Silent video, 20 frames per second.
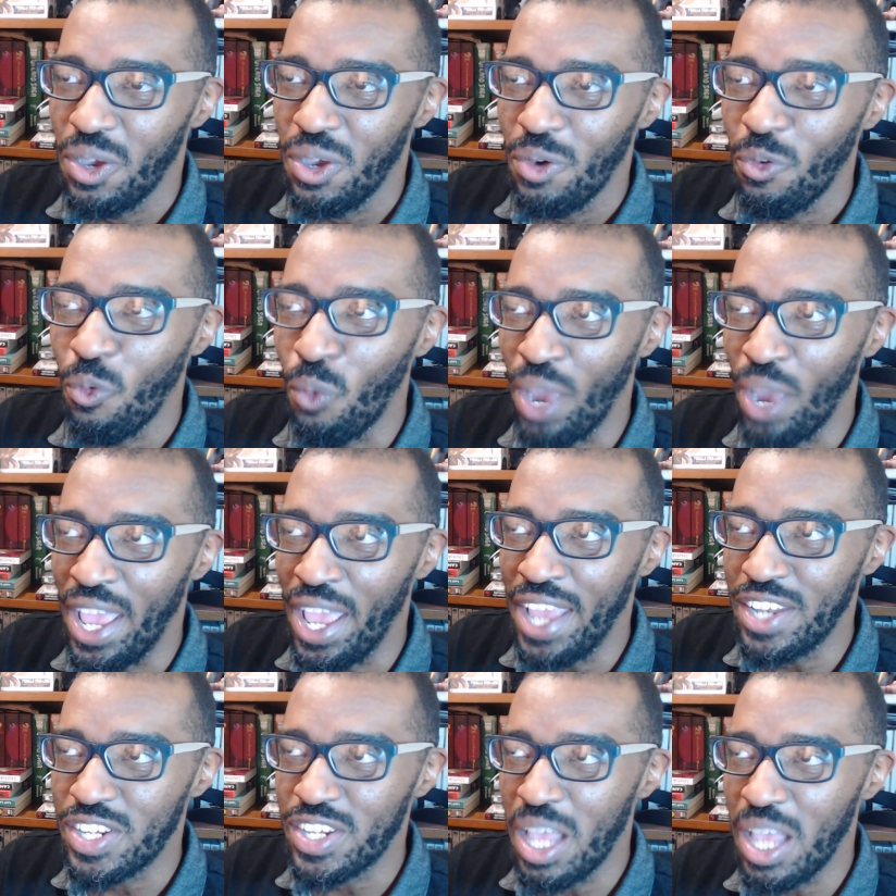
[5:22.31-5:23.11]

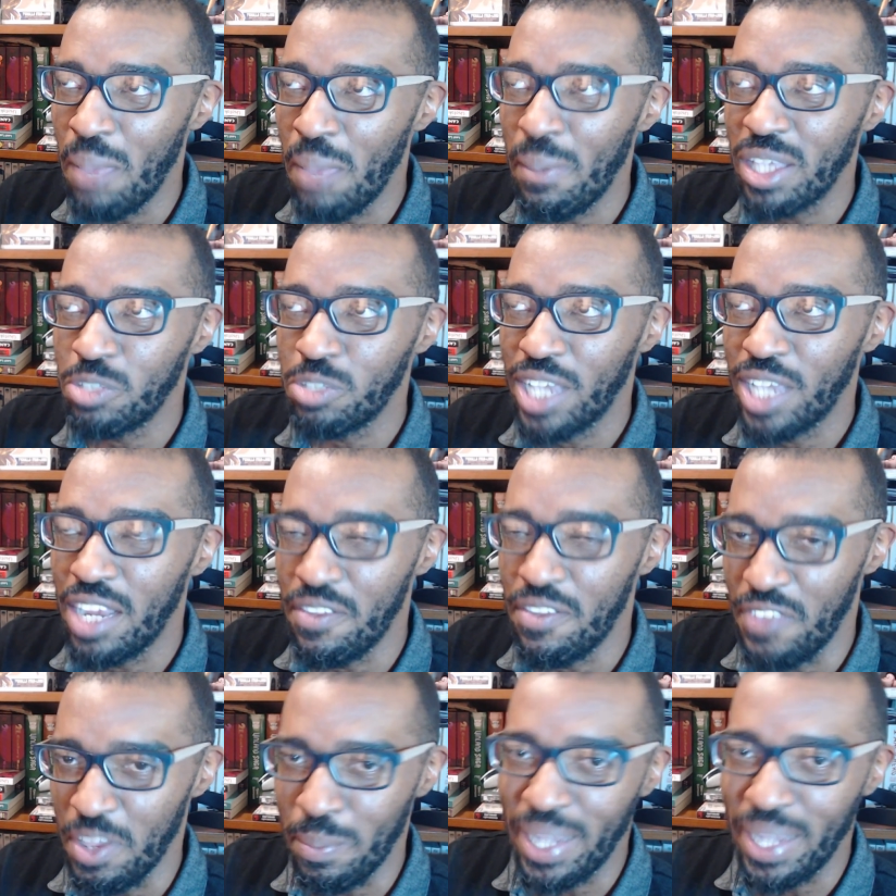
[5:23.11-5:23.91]
which it makes me kind of
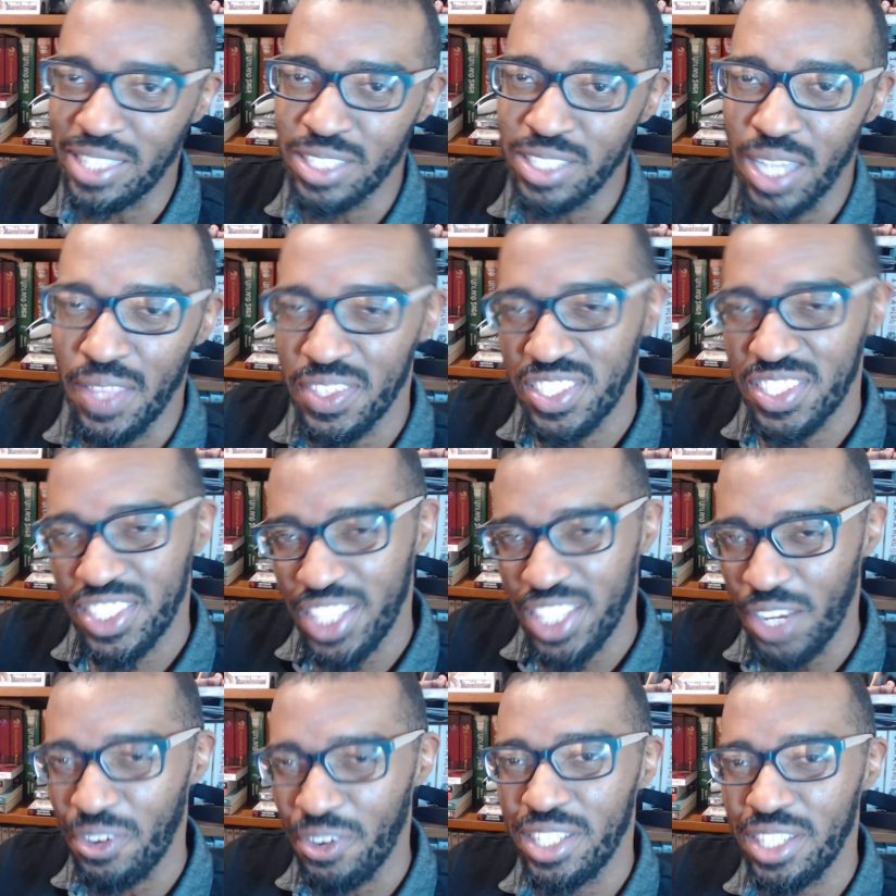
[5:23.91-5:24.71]
think back to other
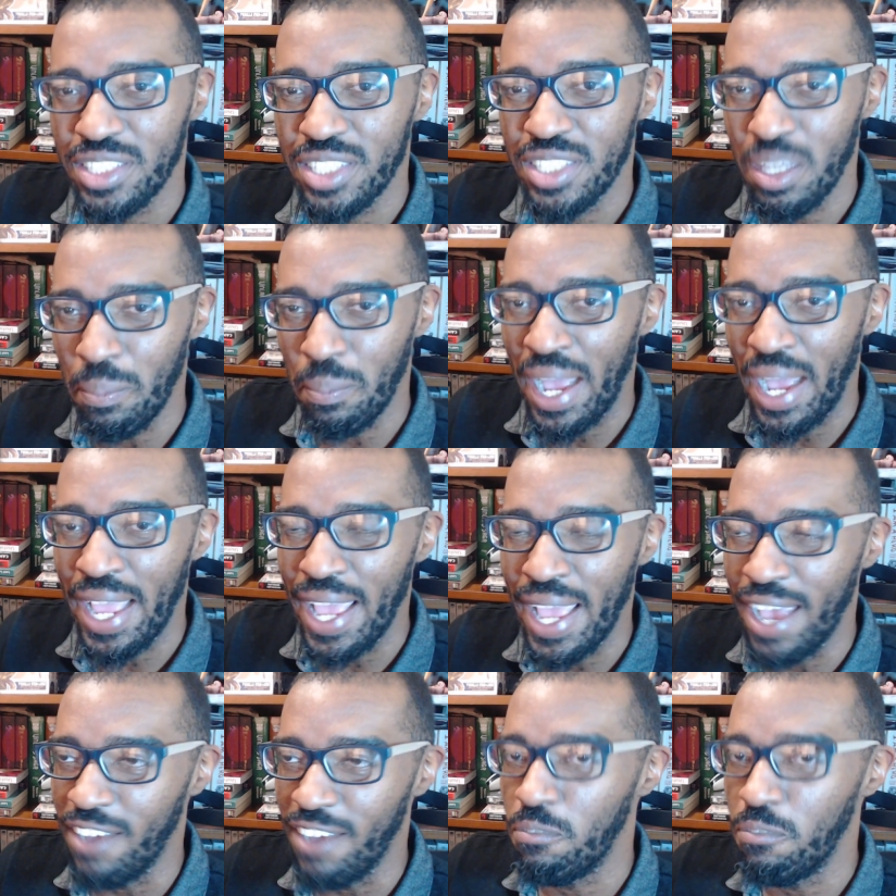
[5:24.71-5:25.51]
series that might
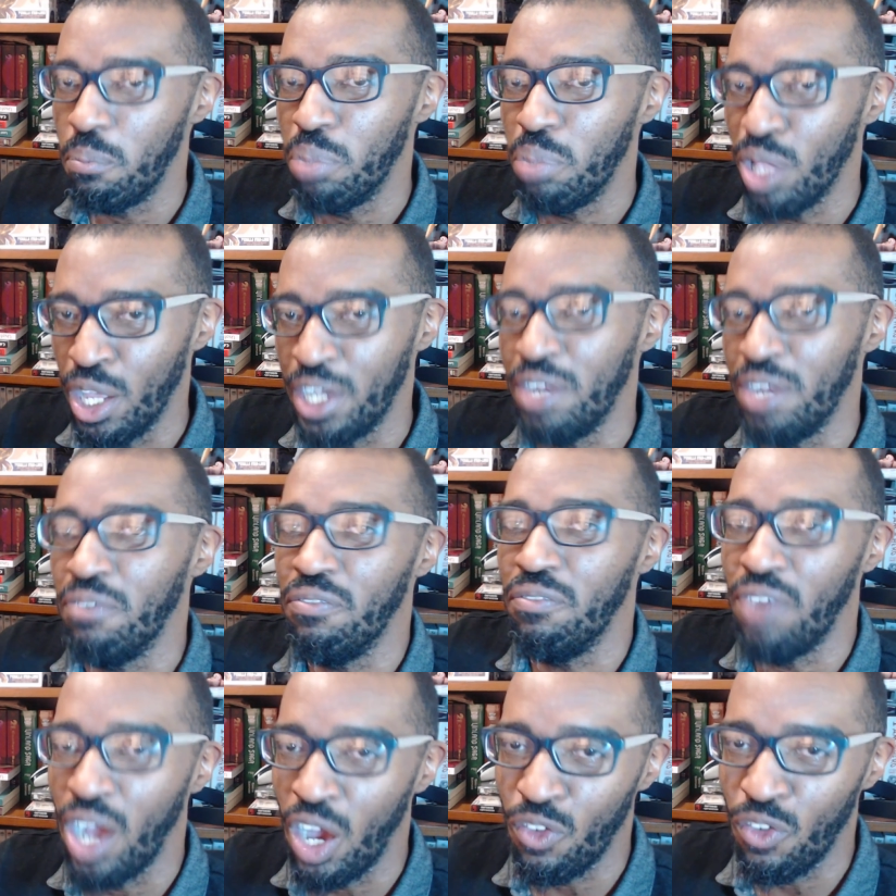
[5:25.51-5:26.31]
have blood
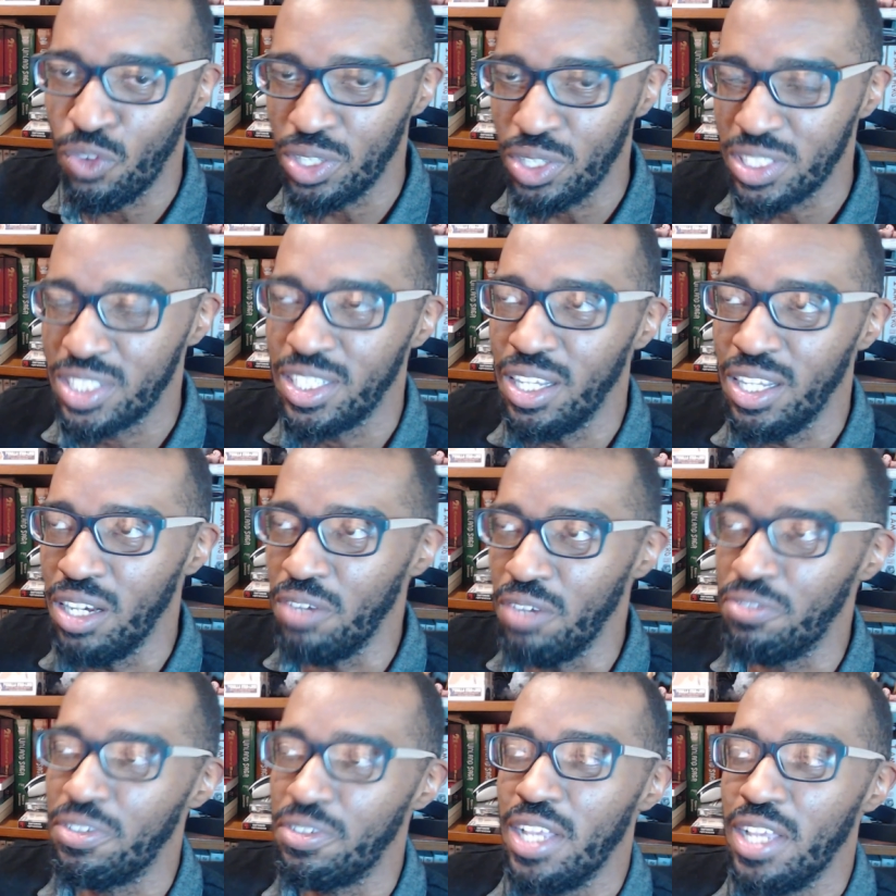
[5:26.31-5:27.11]
involved with
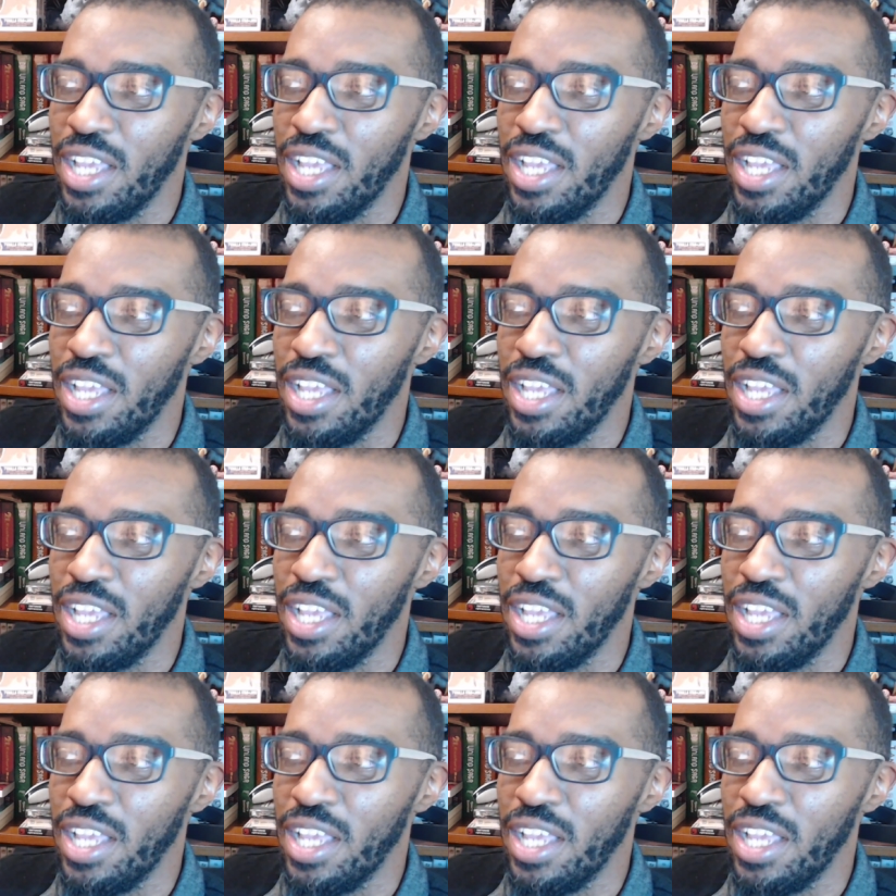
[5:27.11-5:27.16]
stuff,